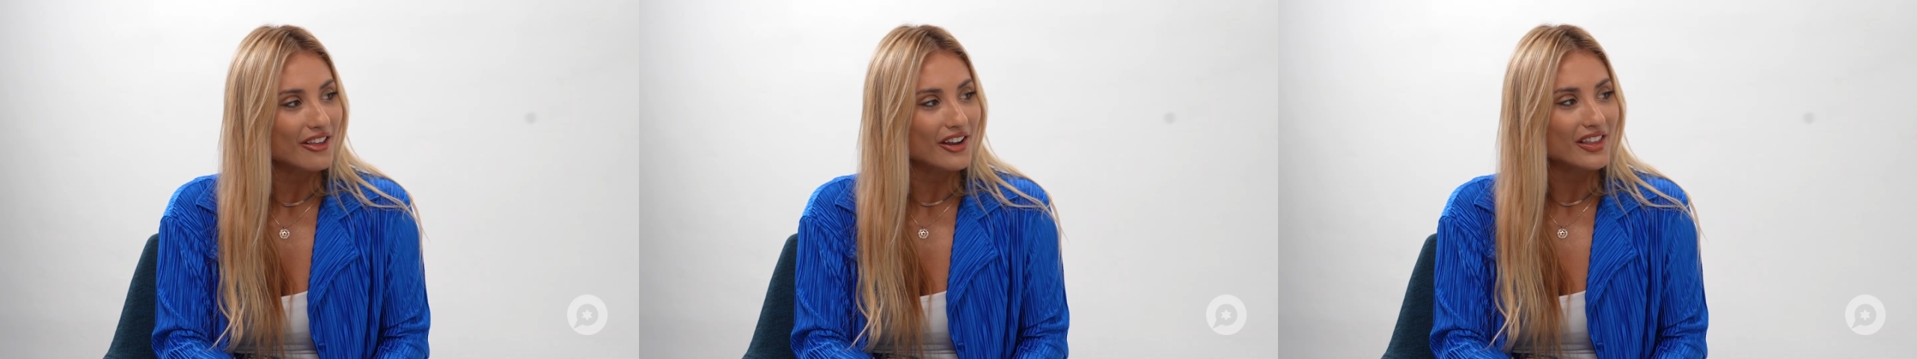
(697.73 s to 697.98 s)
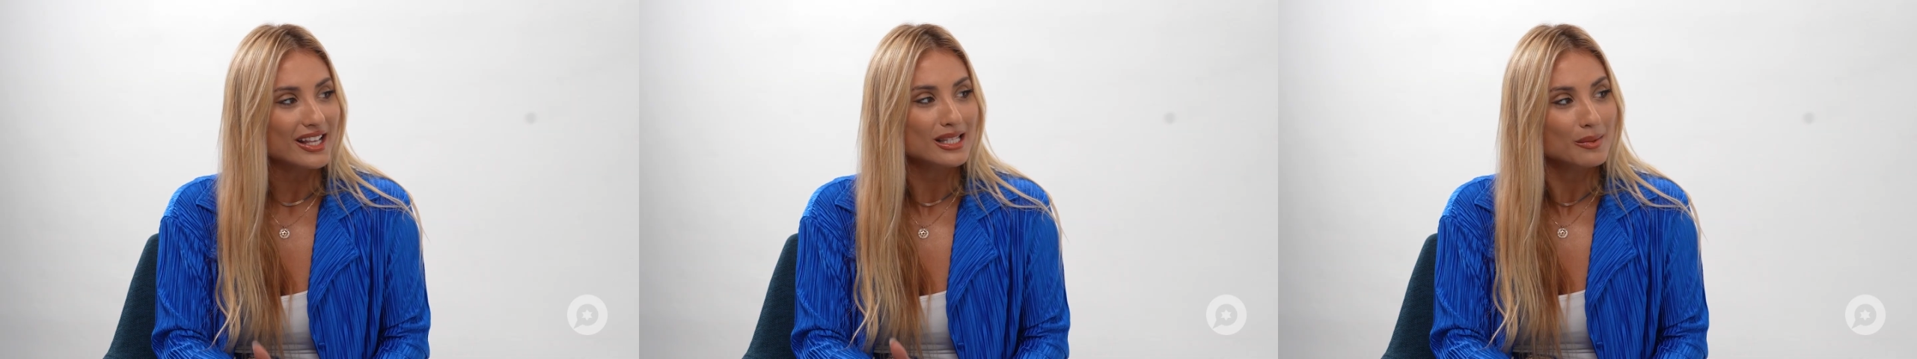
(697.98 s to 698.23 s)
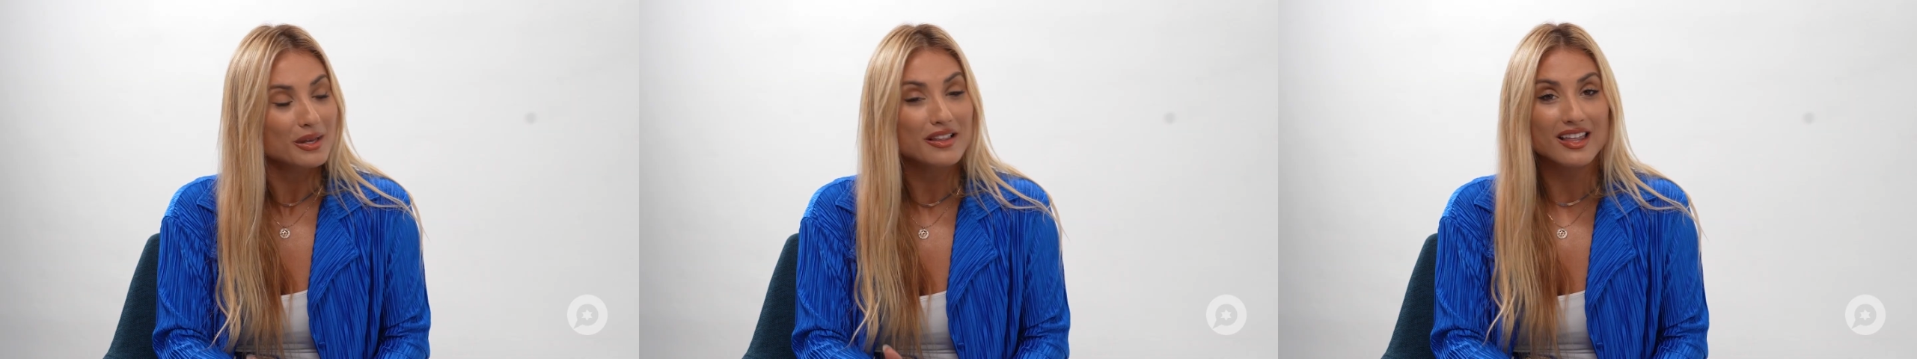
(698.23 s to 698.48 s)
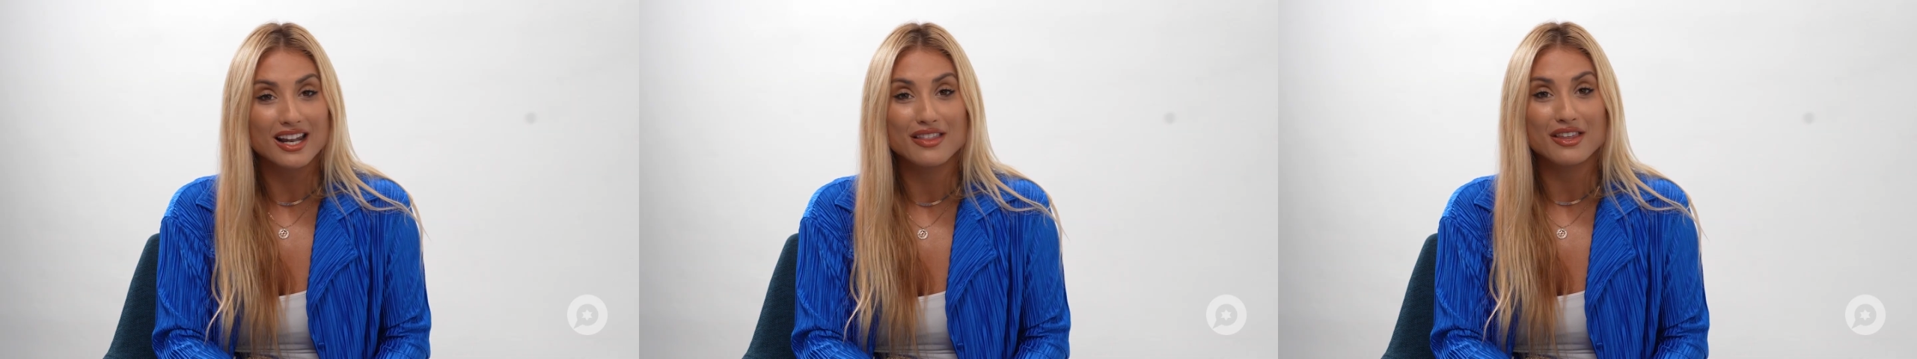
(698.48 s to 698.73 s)
and that's something
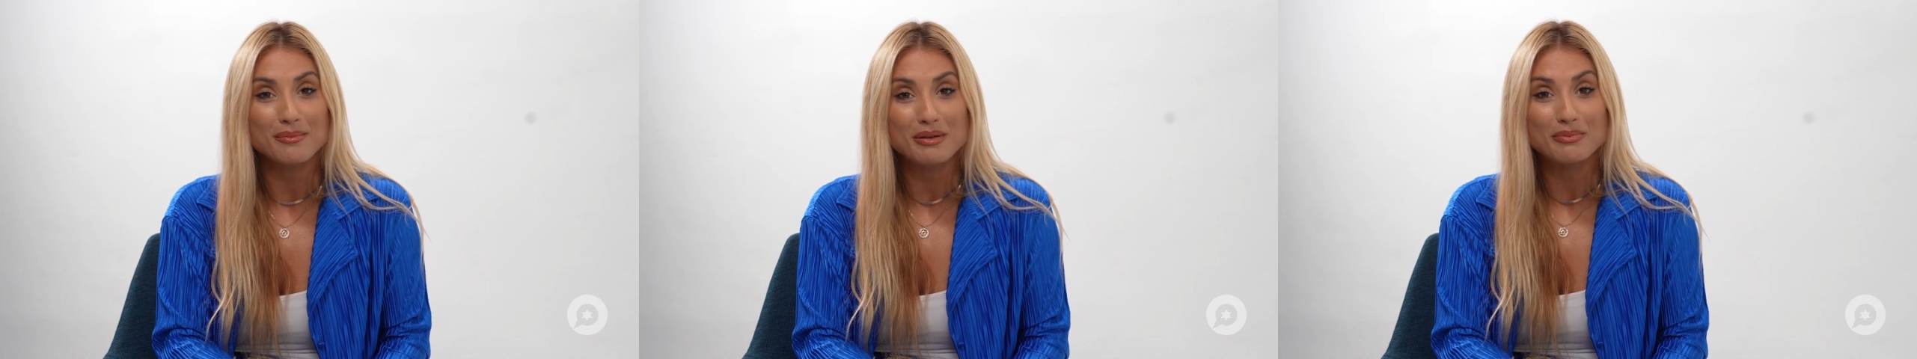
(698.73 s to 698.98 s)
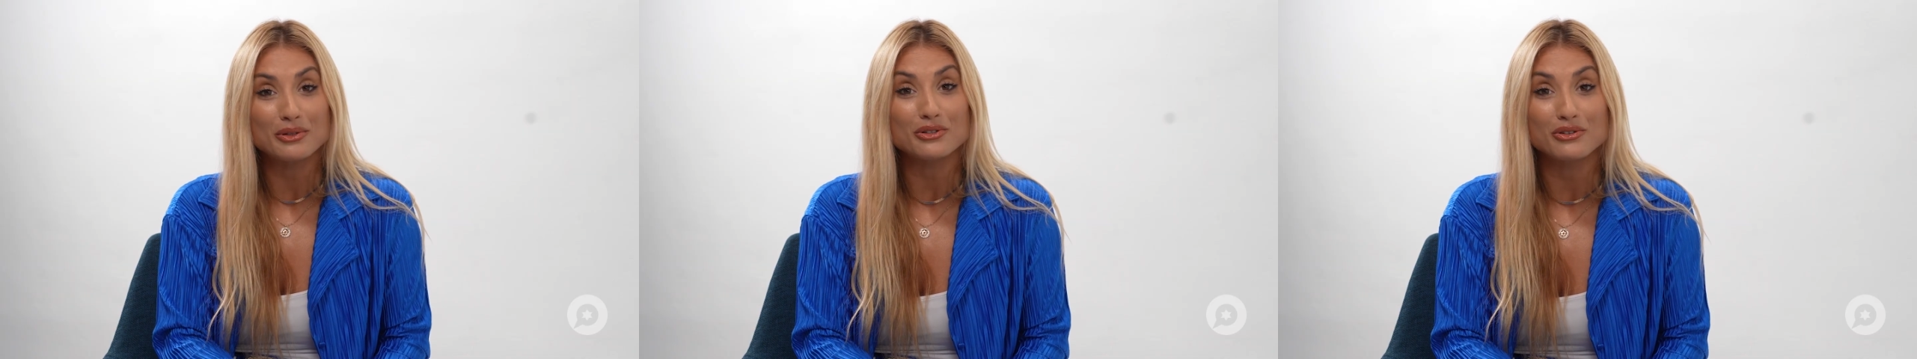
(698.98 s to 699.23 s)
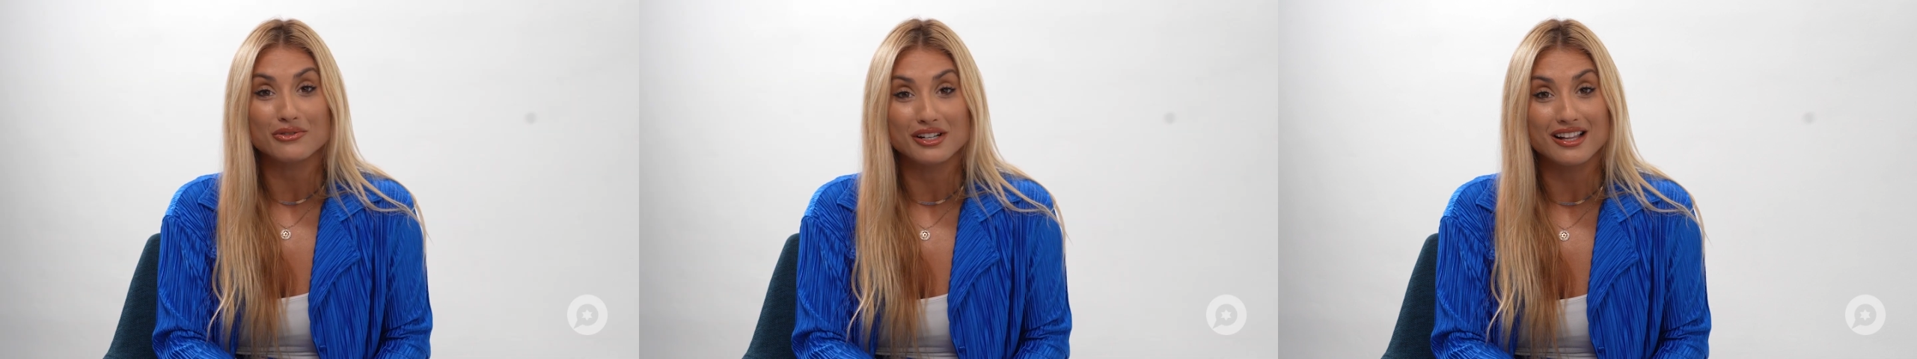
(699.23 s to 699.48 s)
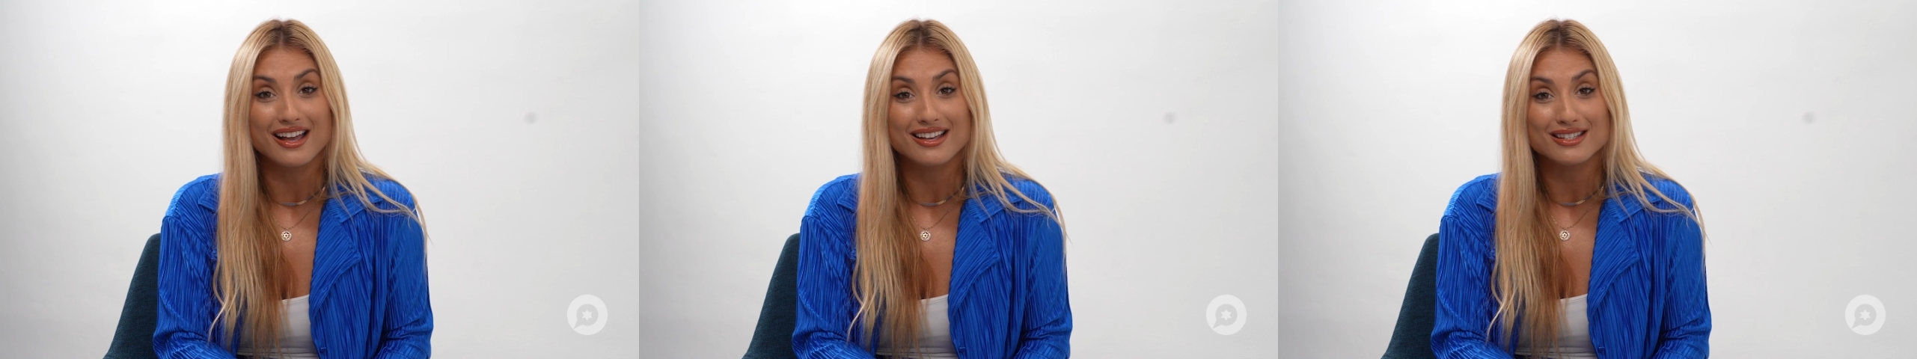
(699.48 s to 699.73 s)
that I think people don't
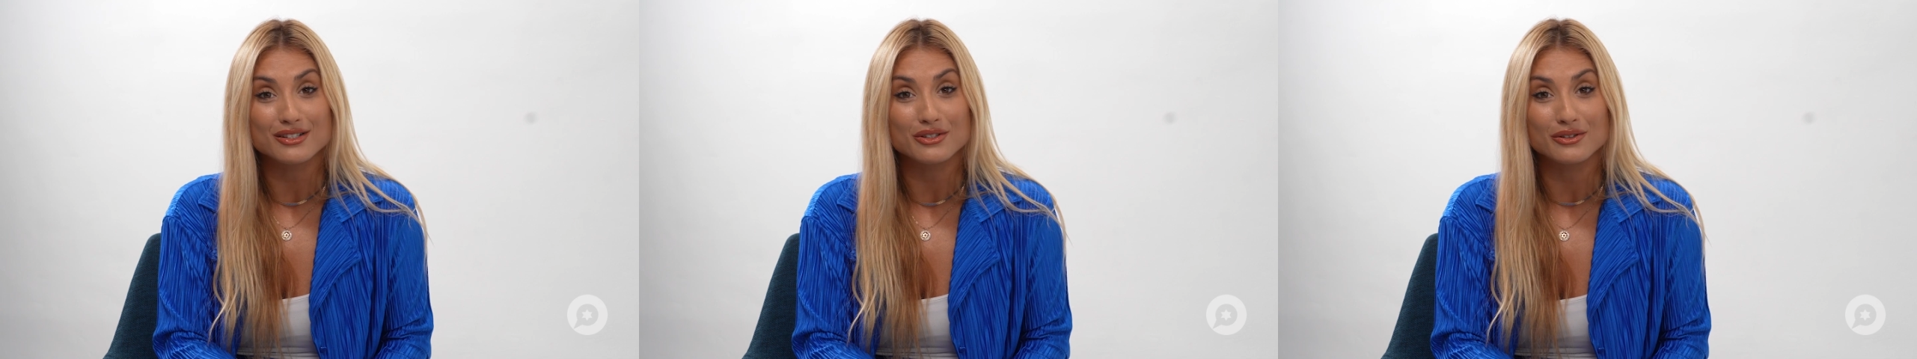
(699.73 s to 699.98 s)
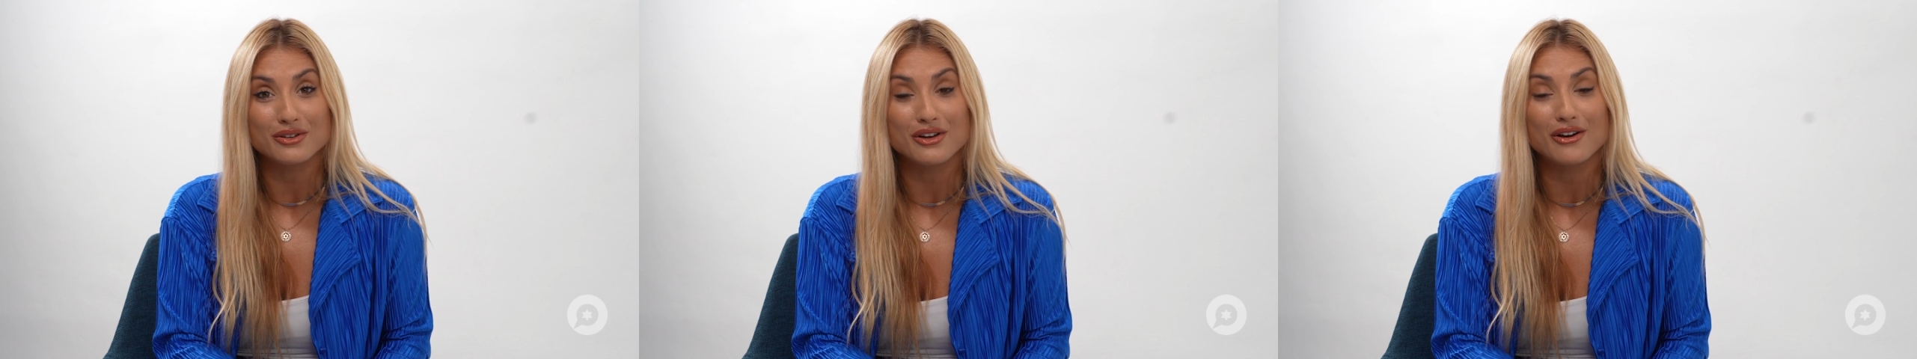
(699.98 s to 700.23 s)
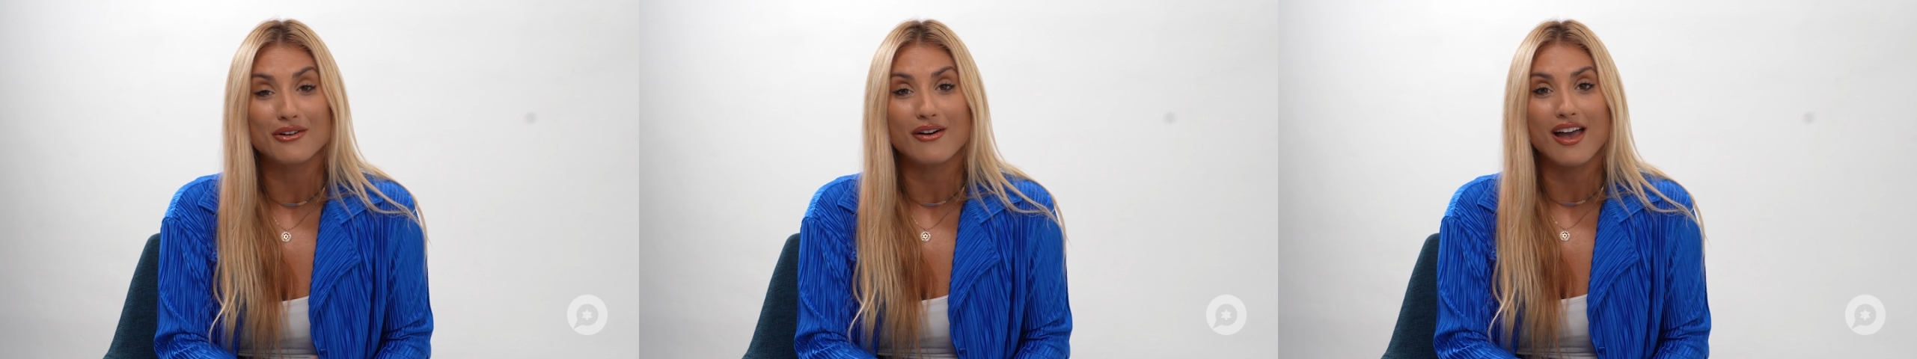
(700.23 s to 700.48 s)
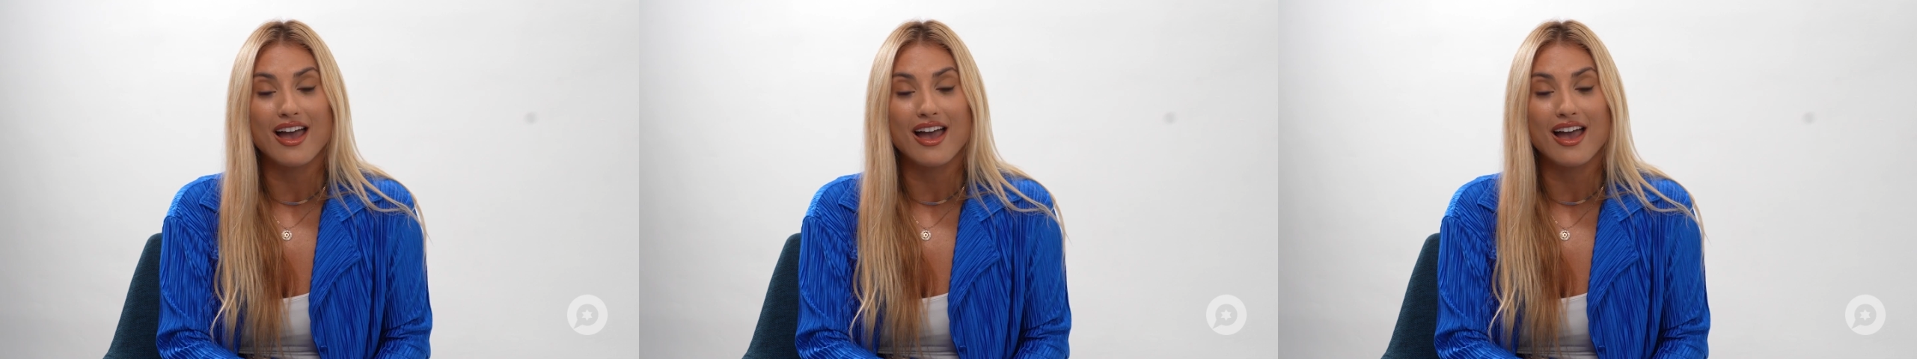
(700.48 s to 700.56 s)
realize and don't know.